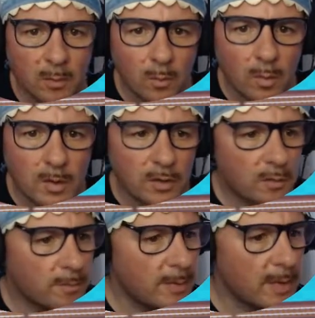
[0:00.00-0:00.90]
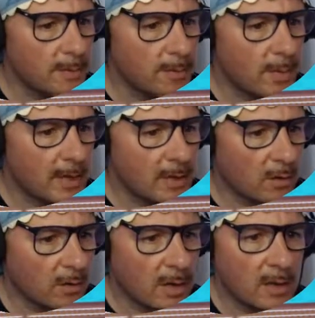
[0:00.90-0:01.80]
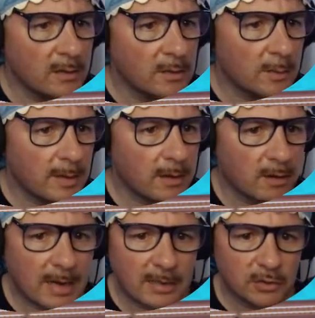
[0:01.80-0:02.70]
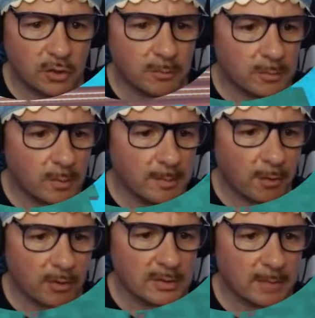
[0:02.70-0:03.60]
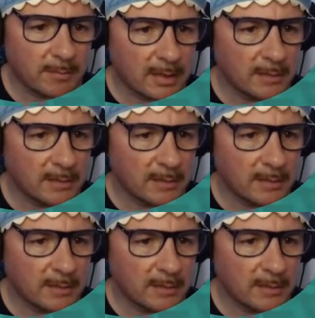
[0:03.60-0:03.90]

What are you waiting on? Oh, you're waiting on glass tubes. We broke something.